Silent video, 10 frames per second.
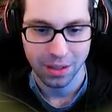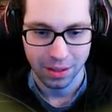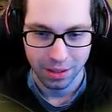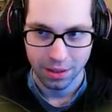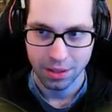
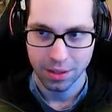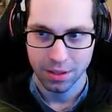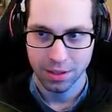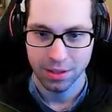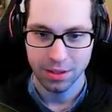nine
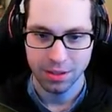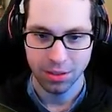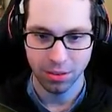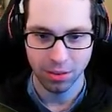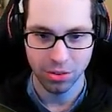feet from the cup.
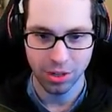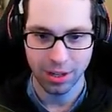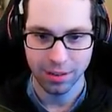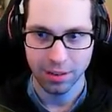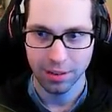Still a good
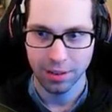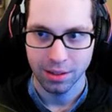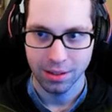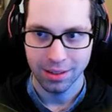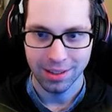shot.
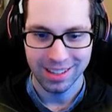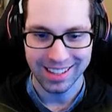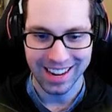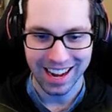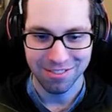Nine